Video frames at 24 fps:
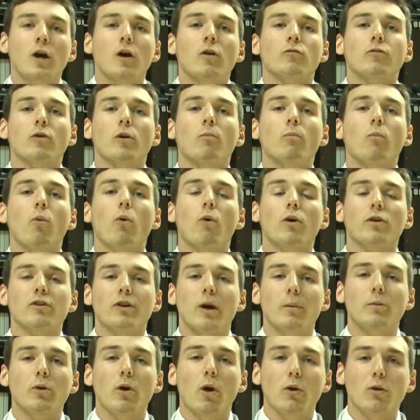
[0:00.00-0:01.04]
For more
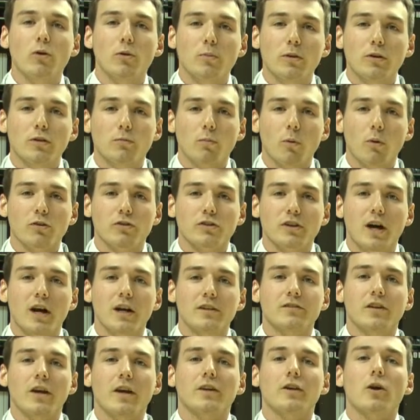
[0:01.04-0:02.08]
WOUB sports
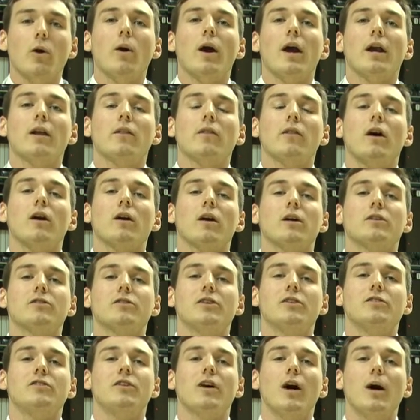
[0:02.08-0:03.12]
content, go ahead and log on
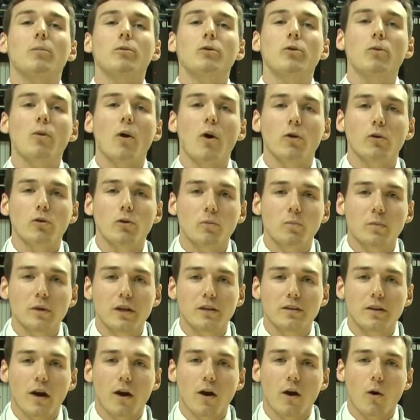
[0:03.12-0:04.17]
to
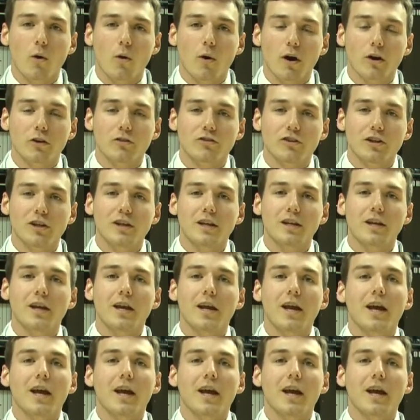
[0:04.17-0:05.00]
woub.org.